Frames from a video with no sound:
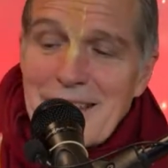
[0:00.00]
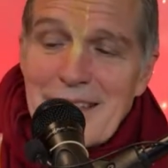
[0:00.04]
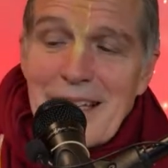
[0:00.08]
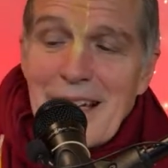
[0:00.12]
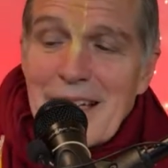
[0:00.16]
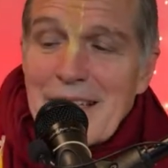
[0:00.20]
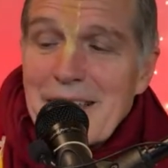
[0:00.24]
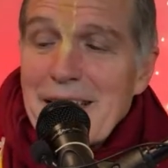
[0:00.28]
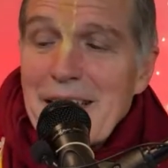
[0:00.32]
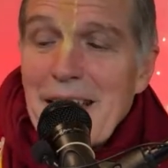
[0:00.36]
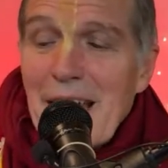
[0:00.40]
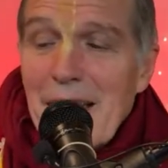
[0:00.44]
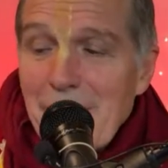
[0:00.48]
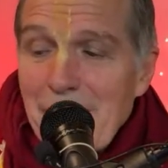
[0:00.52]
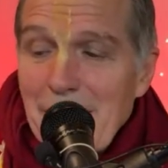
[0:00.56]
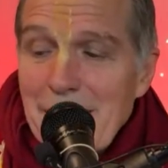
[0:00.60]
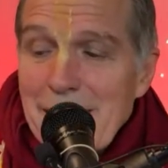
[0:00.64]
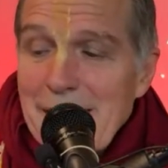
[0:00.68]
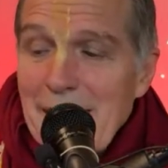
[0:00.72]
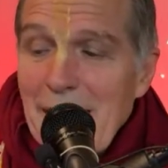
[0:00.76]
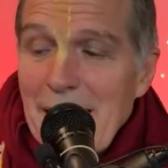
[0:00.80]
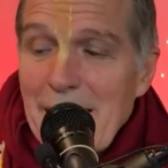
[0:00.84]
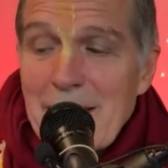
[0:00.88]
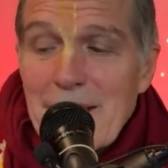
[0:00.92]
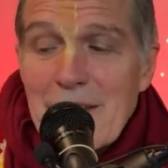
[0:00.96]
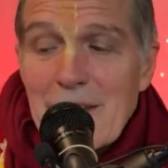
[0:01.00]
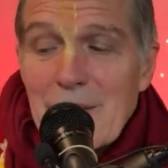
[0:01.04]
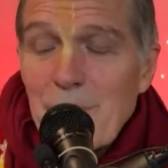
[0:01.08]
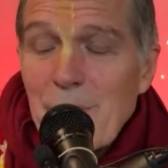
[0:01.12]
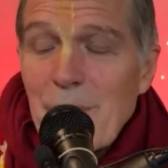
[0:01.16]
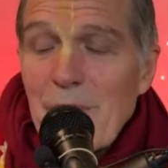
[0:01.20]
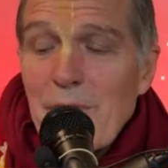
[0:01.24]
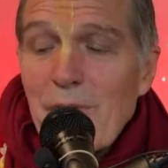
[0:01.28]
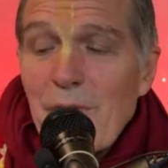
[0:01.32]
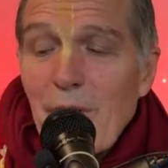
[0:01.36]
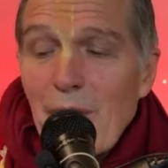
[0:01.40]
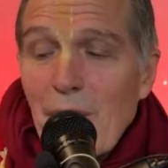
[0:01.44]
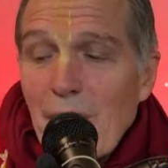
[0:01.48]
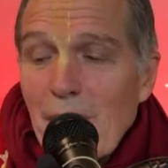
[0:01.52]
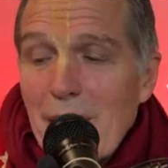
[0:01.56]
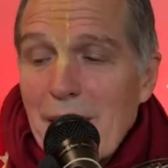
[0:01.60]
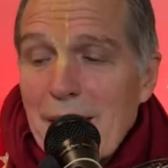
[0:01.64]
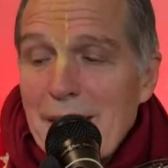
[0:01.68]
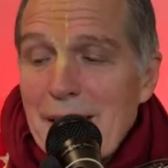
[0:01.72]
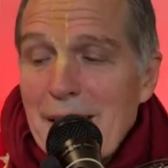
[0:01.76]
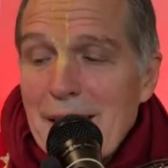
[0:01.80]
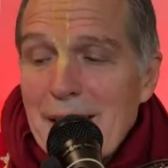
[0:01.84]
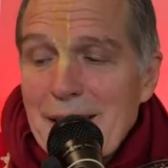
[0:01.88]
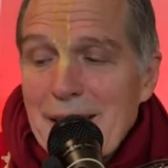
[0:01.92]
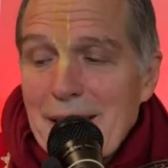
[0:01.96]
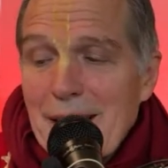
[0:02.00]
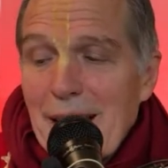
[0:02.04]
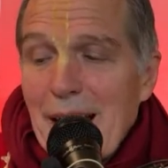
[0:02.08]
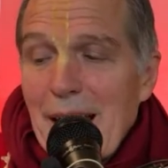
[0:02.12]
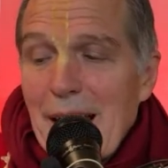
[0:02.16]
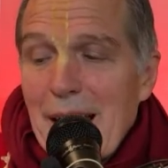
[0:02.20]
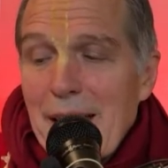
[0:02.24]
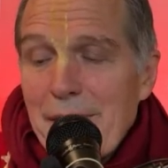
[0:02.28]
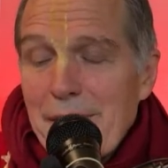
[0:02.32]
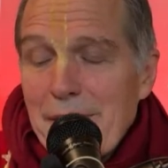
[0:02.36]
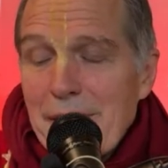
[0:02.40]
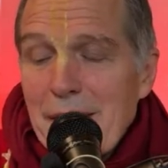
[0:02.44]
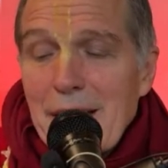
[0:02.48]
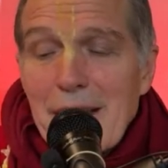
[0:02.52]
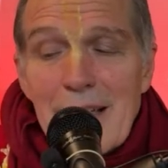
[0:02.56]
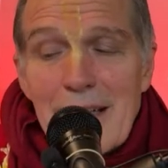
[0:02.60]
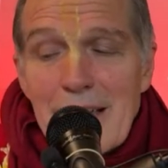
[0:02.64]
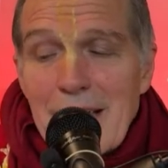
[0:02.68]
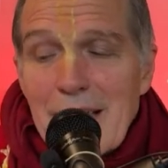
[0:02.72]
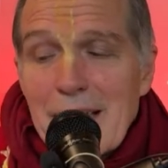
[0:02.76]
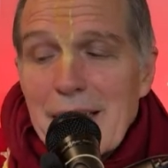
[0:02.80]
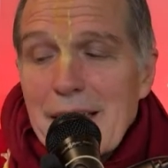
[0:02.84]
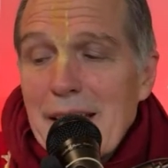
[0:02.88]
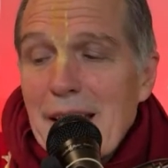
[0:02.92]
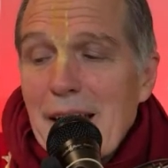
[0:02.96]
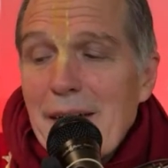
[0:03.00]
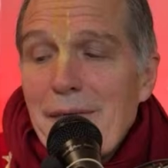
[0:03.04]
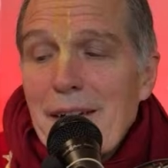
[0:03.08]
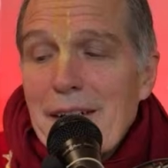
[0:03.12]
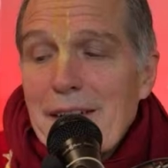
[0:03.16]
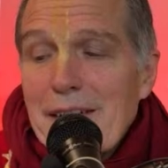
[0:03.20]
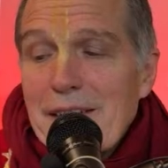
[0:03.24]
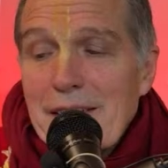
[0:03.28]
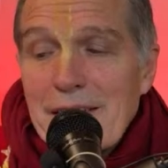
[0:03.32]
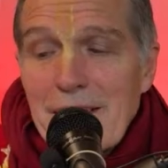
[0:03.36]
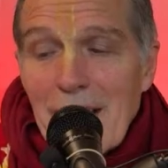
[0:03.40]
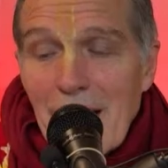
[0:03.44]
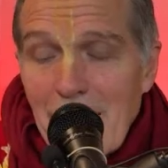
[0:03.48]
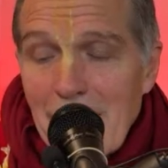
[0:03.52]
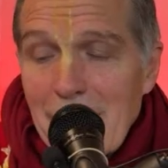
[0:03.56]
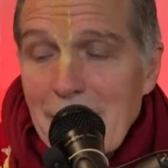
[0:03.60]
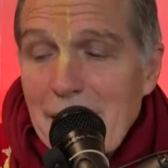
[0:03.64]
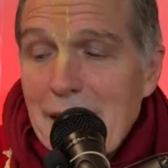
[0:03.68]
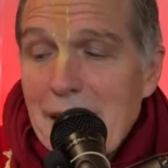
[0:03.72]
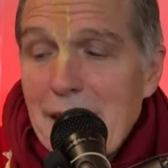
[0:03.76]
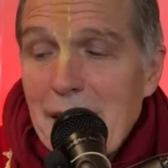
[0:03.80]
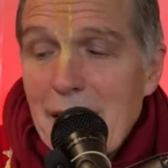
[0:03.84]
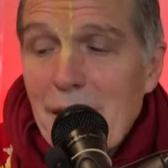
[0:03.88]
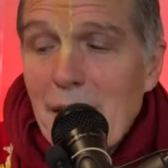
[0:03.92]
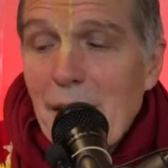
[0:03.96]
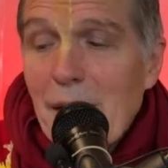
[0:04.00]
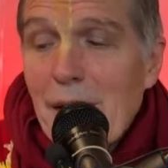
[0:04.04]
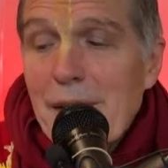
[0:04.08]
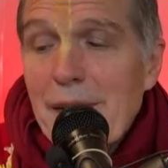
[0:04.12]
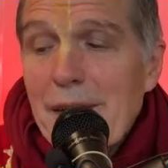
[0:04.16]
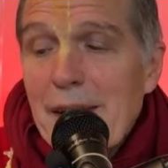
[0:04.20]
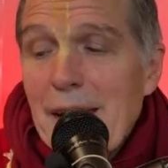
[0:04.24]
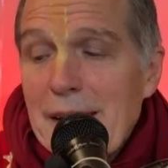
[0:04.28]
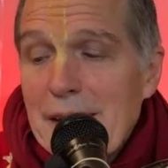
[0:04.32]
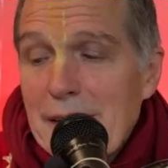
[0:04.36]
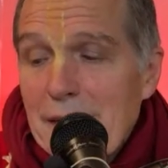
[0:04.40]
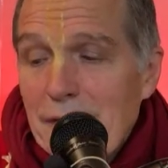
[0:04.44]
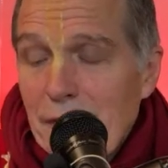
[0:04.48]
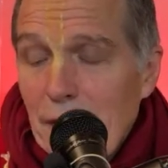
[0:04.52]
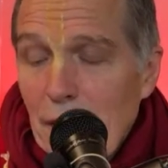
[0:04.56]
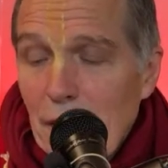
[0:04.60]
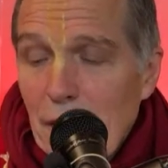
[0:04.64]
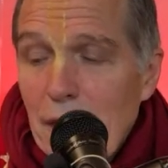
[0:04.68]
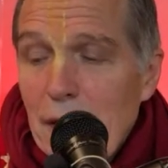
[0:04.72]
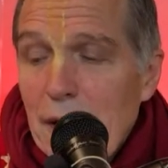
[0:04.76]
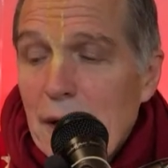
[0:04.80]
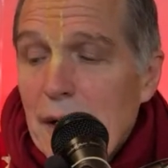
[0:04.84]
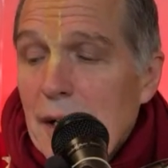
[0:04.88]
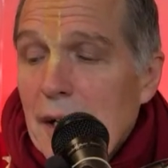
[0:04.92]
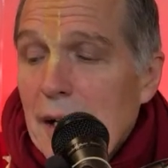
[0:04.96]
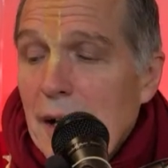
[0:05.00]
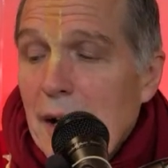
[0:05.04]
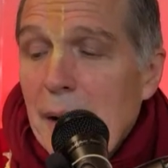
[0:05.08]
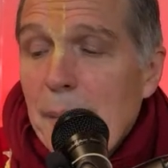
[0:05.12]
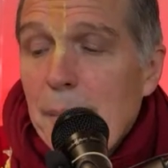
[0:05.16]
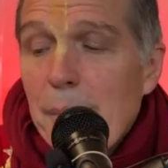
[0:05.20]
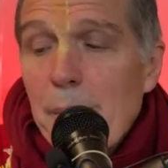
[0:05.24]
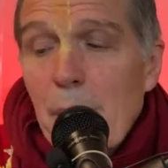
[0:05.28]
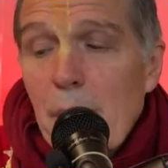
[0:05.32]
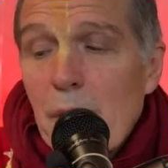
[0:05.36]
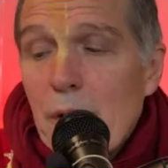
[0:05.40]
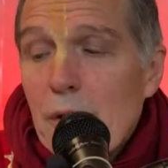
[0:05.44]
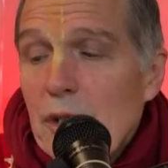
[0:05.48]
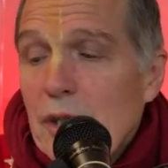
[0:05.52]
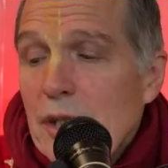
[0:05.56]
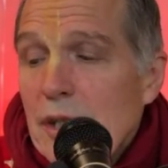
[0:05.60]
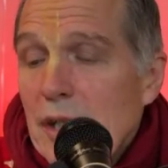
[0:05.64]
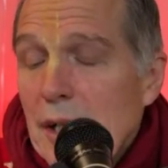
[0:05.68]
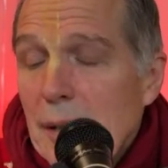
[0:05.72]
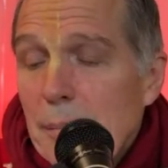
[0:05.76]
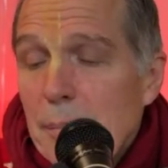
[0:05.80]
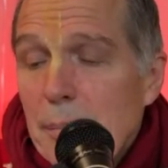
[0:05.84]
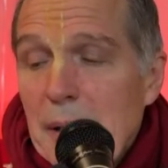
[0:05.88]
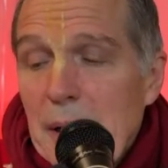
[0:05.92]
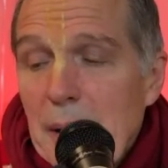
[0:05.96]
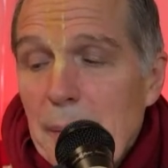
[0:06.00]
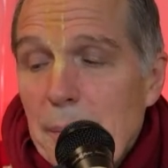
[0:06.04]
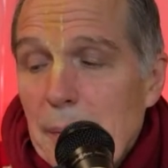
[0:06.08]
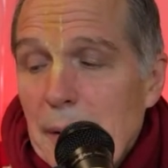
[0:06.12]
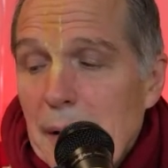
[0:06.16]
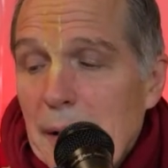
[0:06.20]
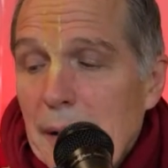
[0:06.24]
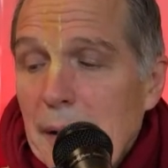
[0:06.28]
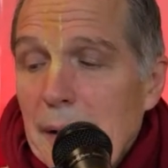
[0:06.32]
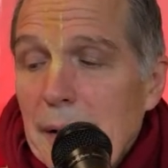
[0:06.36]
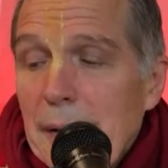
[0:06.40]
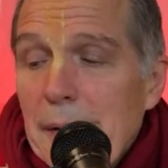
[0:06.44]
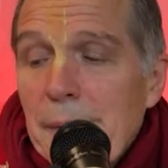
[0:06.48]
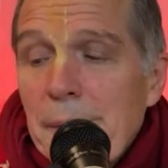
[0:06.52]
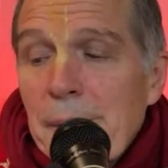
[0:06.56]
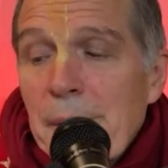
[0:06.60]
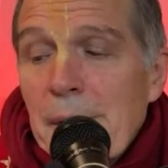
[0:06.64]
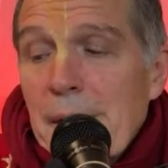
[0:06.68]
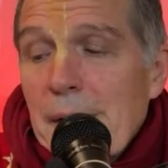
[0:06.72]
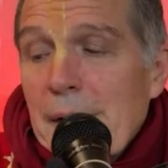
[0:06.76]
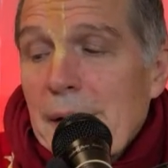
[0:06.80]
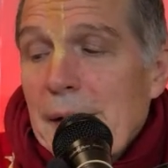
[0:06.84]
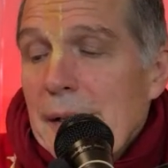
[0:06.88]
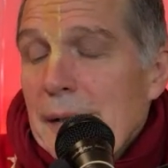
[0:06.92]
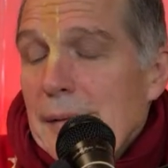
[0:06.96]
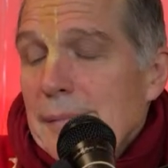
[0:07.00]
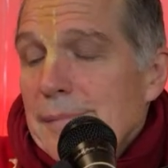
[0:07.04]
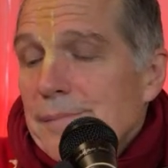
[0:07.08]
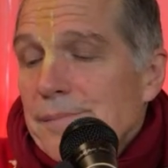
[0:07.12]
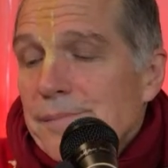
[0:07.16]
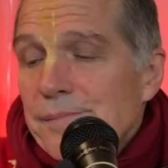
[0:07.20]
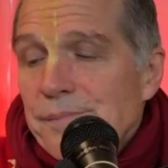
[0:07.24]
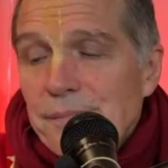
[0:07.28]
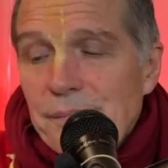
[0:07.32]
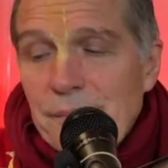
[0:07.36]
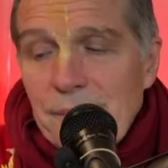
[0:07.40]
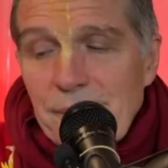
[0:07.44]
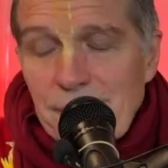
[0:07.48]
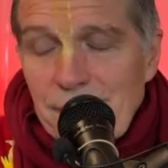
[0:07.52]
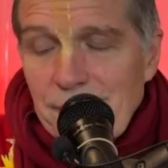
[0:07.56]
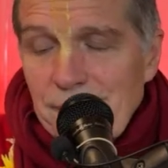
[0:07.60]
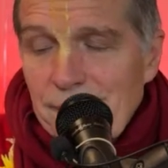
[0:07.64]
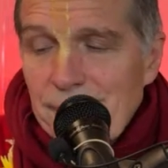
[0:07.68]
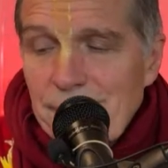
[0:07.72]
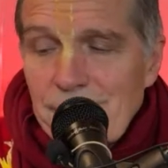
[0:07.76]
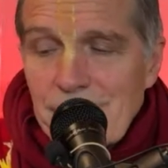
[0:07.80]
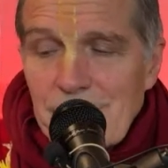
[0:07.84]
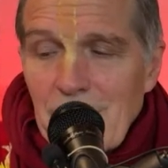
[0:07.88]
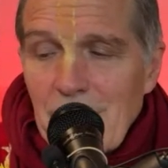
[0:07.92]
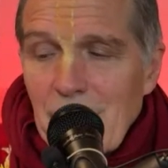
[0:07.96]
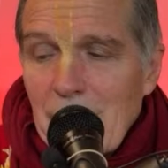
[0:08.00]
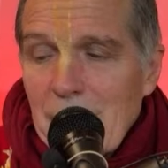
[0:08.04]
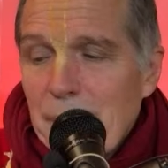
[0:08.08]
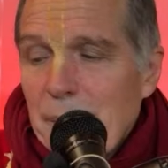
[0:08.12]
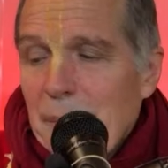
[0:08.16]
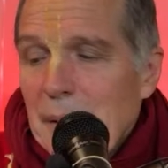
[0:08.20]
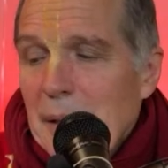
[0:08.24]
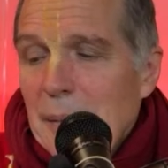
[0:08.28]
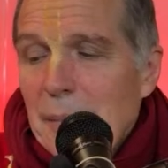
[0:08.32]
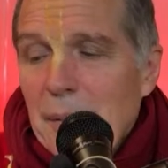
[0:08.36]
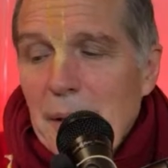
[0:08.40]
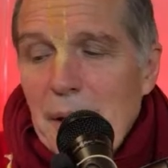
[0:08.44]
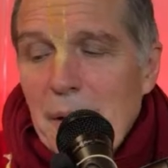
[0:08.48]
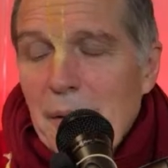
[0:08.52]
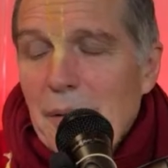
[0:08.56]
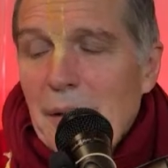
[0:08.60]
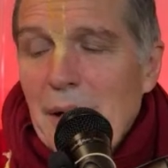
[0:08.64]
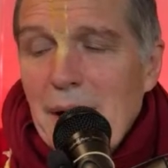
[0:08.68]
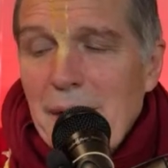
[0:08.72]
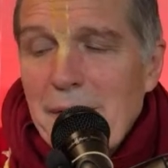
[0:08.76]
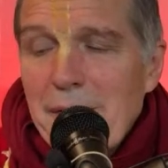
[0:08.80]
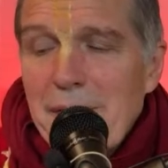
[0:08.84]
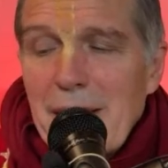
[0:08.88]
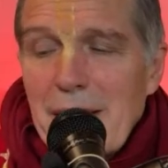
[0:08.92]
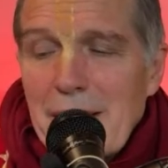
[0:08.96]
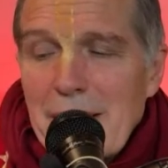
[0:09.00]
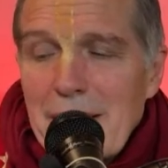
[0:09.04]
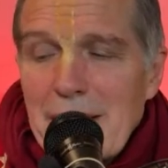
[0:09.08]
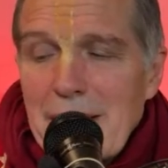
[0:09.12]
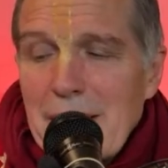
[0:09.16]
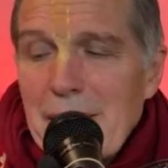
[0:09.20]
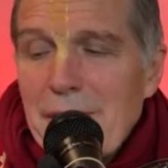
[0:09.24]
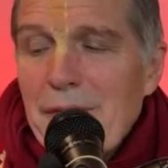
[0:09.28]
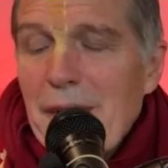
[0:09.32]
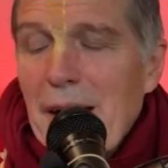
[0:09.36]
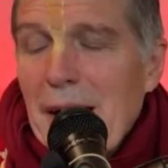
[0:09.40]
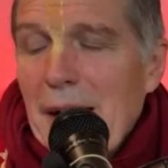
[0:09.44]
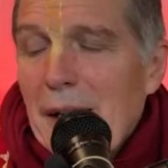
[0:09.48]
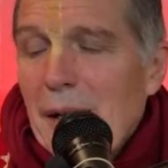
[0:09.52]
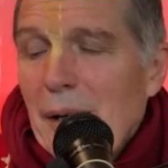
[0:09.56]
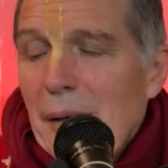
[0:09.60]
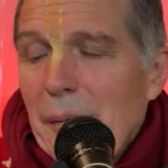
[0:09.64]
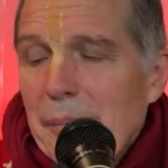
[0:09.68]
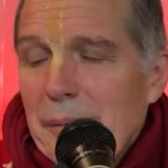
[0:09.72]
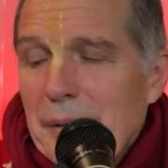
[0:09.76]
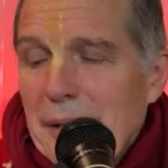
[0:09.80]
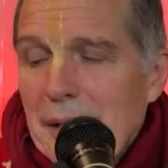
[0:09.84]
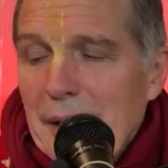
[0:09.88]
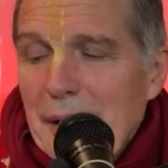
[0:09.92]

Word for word: He had never danced before in his life. He had never sung. He thought that's for emotional people, um, not people who are very developed.